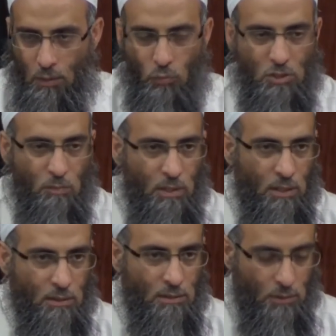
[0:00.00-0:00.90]
which
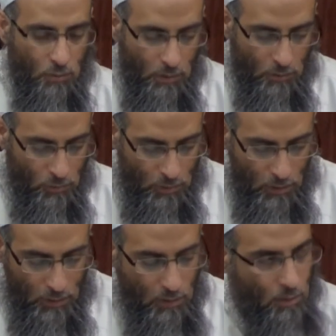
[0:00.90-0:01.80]
means you need to
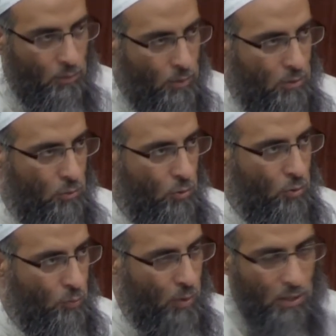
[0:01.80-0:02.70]
do
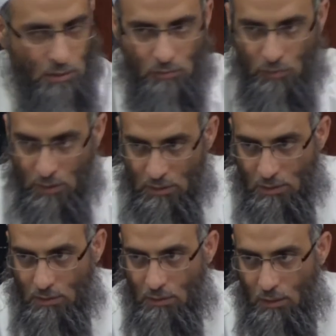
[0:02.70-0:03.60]
your part first,
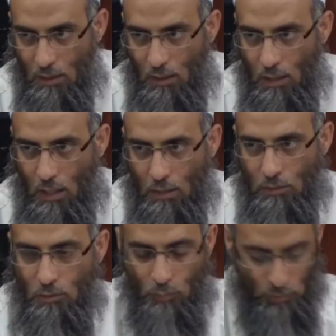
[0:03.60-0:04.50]
and
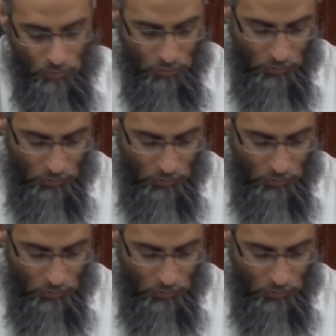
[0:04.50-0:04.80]
then you put your